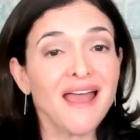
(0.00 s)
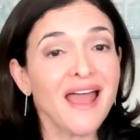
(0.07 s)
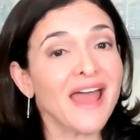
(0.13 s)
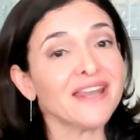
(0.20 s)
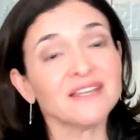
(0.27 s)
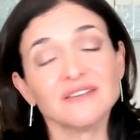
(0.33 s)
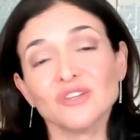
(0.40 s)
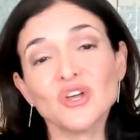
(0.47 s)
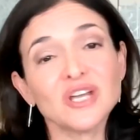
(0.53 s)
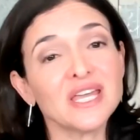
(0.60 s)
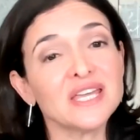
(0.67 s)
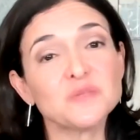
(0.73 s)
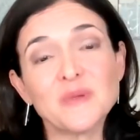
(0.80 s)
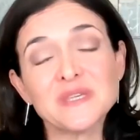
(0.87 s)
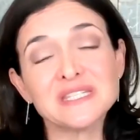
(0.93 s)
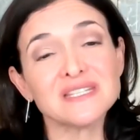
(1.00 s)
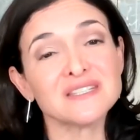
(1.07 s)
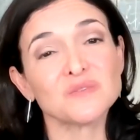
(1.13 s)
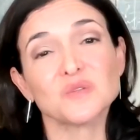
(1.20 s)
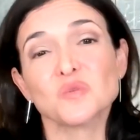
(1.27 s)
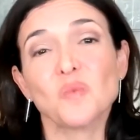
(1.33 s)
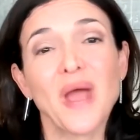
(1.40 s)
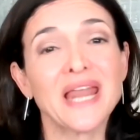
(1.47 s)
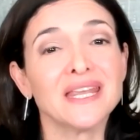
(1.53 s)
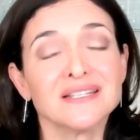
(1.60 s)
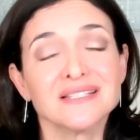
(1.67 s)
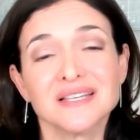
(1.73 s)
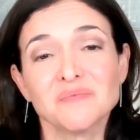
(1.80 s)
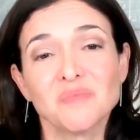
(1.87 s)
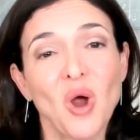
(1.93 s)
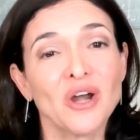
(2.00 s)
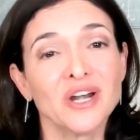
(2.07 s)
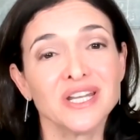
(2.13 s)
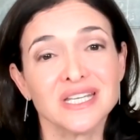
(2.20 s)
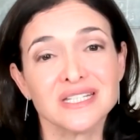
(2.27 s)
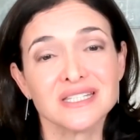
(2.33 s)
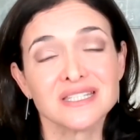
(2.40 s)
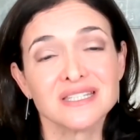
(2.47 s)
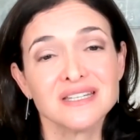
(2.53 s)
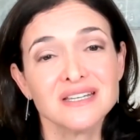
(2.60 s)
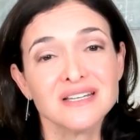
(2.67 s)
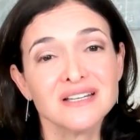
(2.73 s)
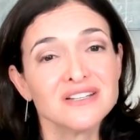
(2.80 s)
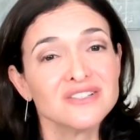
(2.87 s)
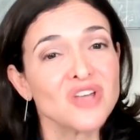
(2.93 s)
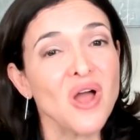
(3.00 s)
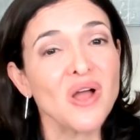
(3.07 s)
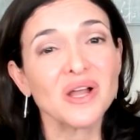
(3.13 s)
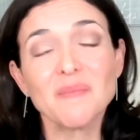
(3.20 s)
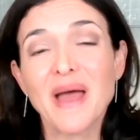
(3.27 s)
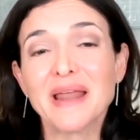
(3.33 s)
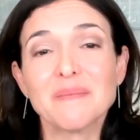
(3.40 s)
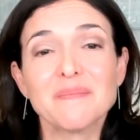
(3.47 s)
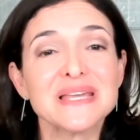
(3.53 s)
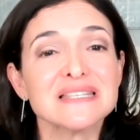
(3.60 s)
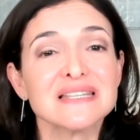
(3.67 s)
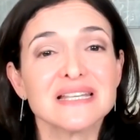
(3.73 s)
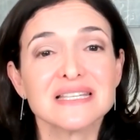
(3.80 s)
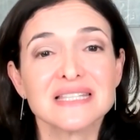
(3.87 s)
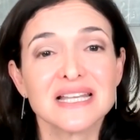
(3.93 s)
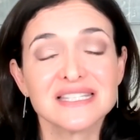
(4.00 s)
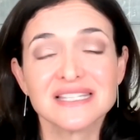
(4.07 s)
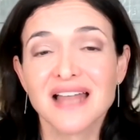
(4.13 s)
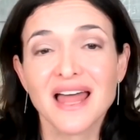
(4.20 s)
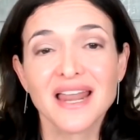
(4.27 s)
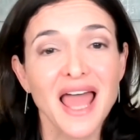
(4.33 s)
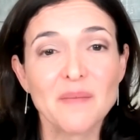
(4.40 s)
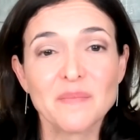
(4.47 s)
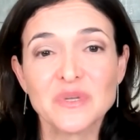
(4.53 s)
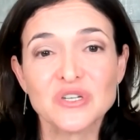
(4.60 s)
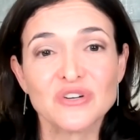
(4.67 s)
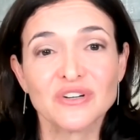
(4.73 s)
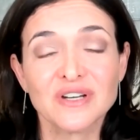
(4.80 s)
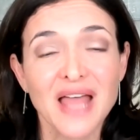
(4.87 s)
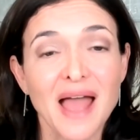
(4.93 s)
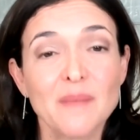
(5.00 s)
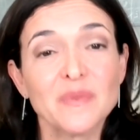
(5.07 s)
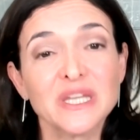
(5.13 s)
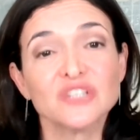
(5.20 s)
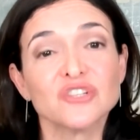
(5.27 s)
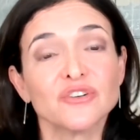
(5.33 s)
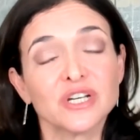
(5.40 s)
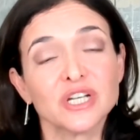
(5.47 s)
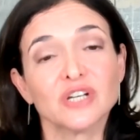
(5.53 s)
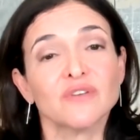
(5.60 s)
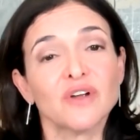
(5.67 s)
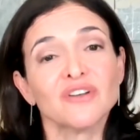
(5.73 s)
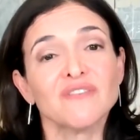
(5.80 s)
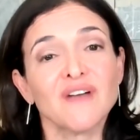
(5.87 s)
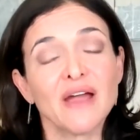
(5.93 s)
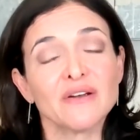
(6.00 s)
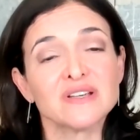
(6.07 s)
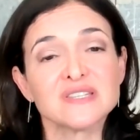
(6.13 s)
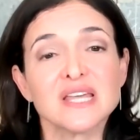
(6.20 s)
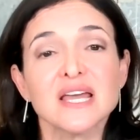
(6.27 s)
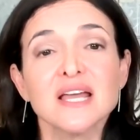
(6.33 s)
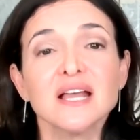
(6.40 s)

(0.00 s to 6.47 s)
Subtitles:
And look, his business was weddings and parties. Talk about a business that's not happening during coronavirus.